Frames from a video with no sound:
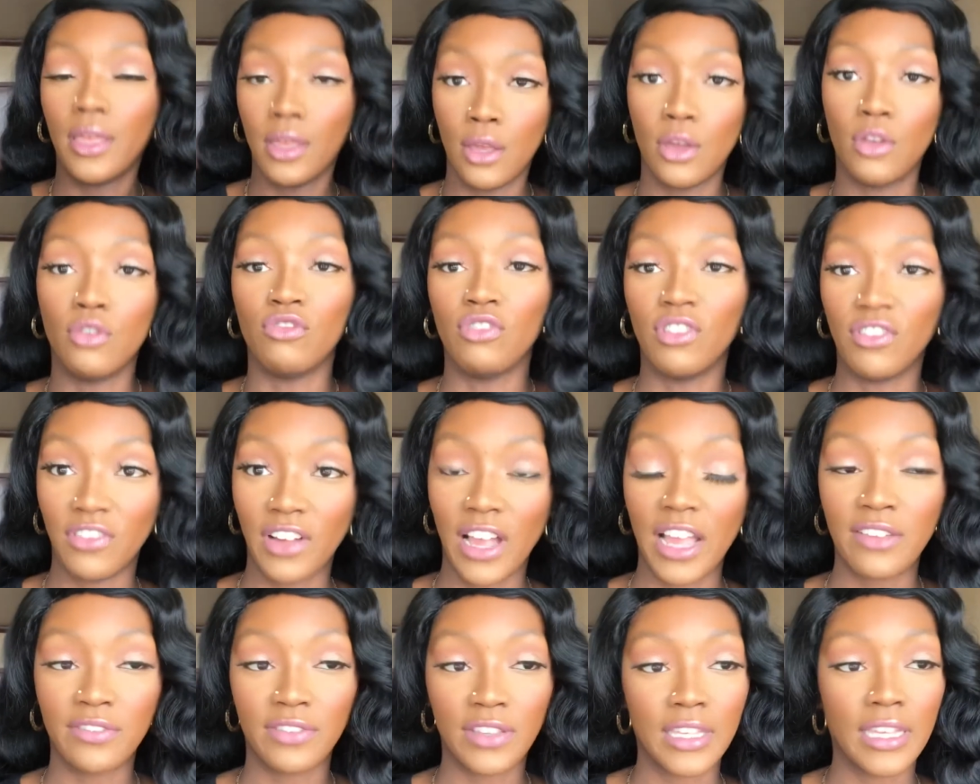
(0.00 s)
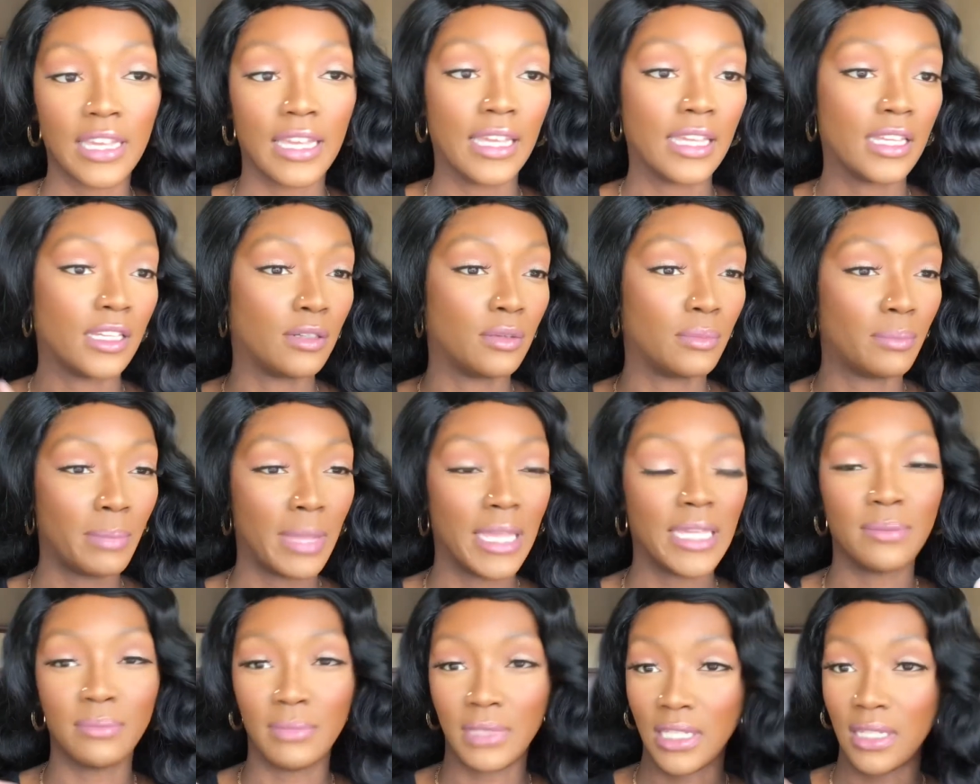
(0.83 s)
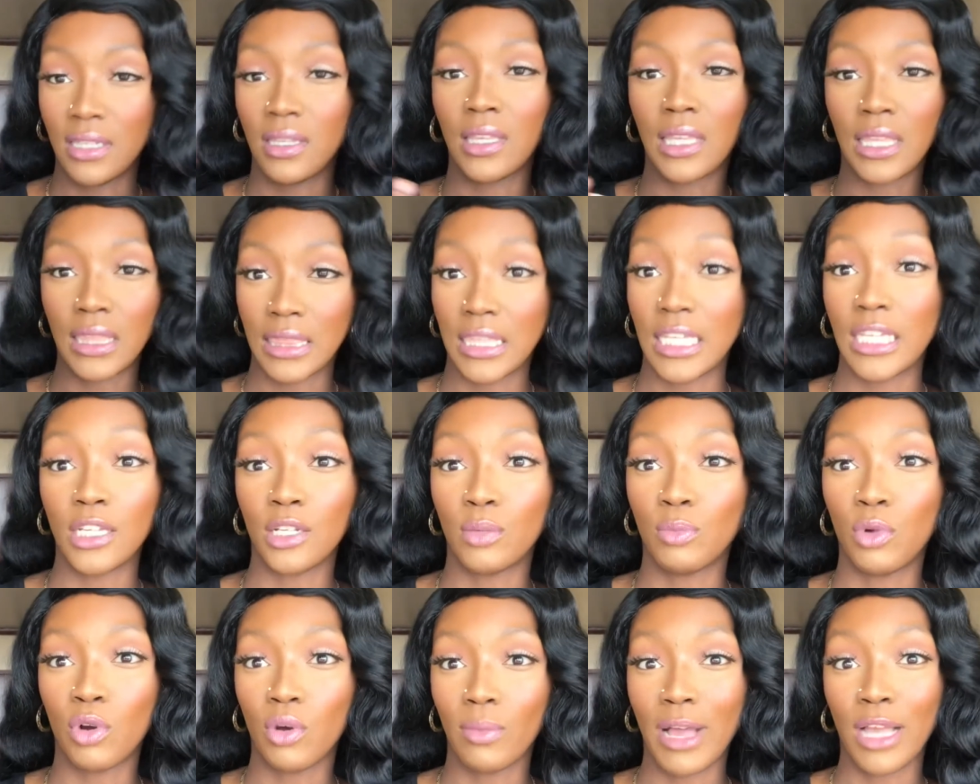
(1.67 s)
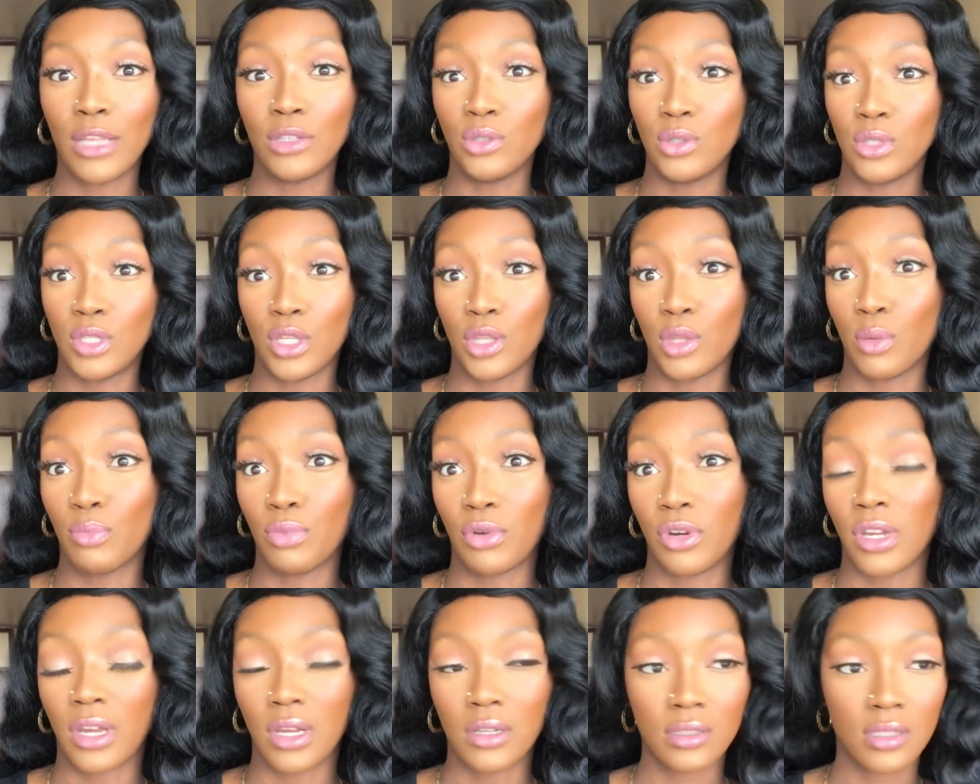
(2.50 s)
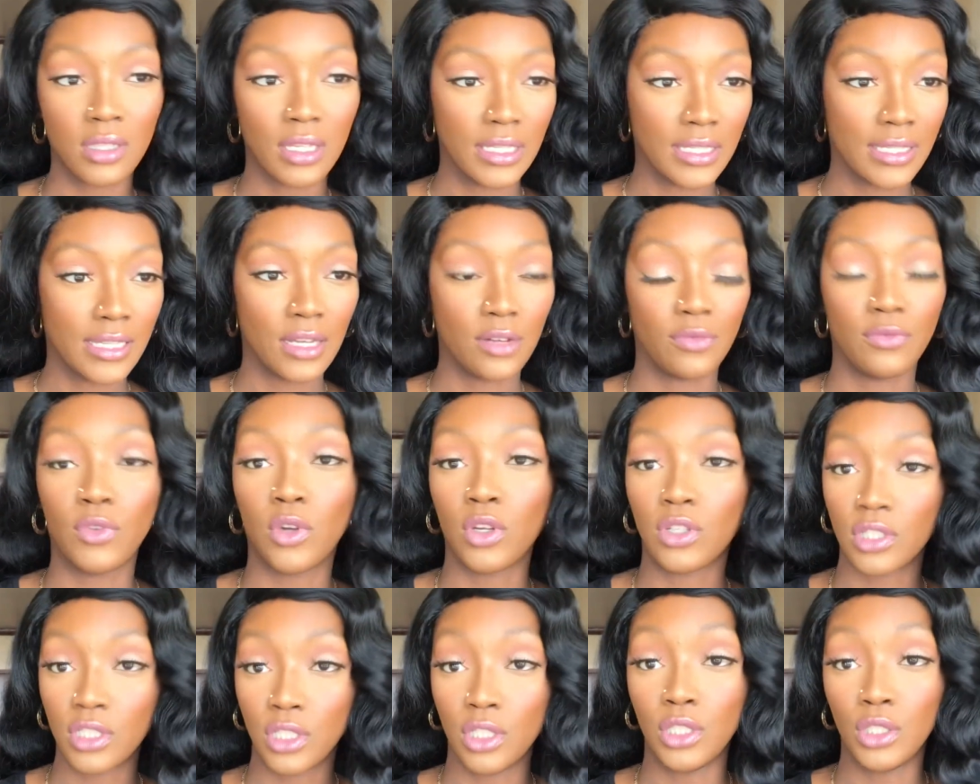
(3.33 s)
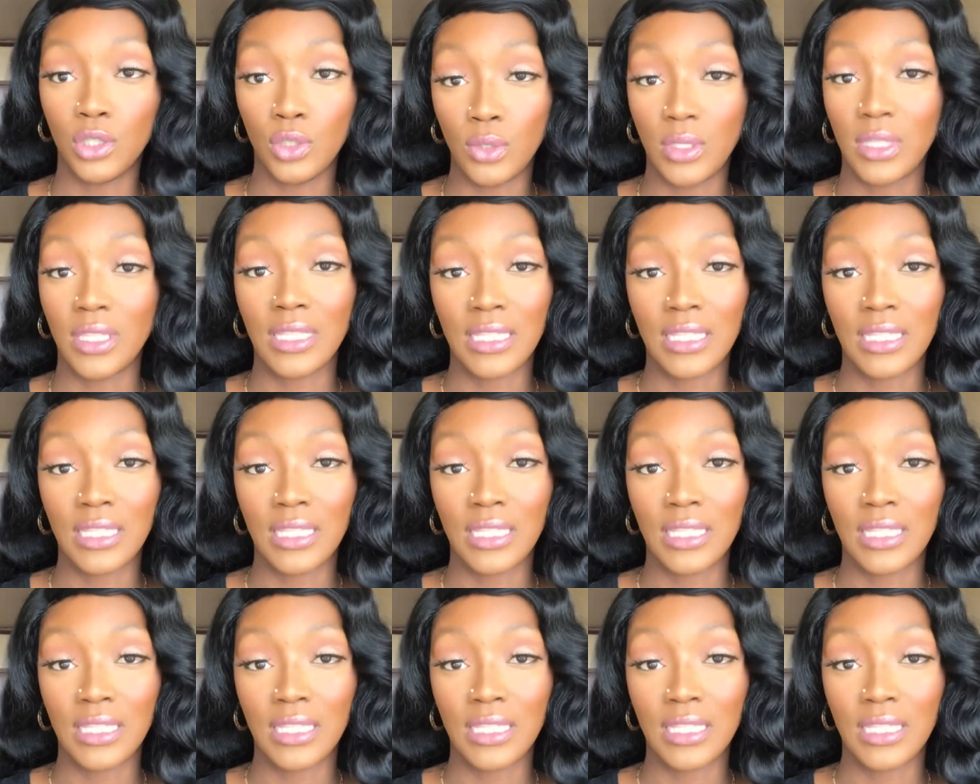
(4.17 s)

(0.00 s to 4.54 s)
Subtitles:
revive it and make me think more about using the product instead of constantly using the